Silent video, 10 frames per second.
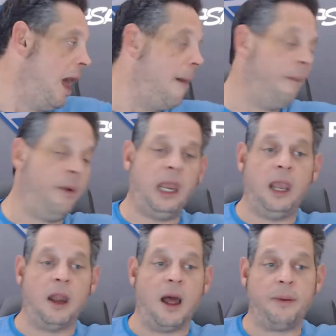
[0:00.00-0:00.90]
I'm
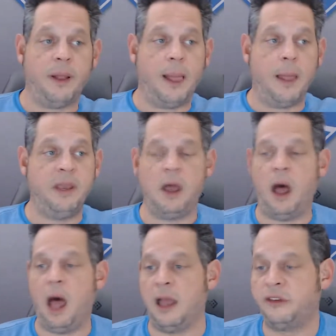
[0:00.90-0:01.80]
bringing it up
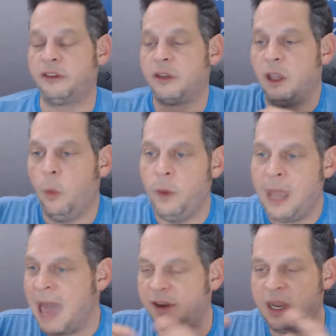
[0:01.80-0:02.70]
because we
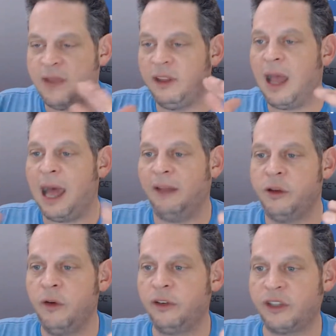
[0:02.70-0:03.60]
haven't even got
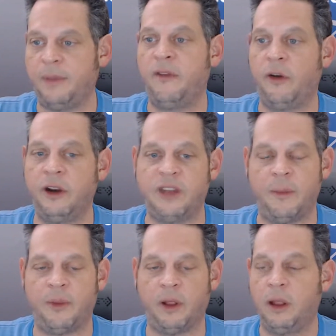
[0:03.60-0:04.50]
to something, for
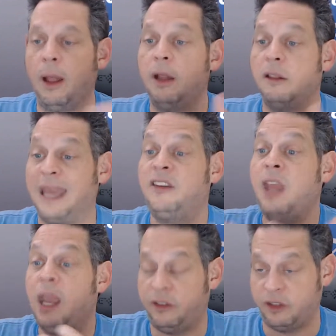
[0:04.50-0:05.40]
example, like
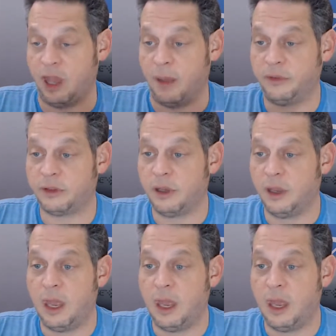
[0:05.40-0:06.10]
ticket stubs.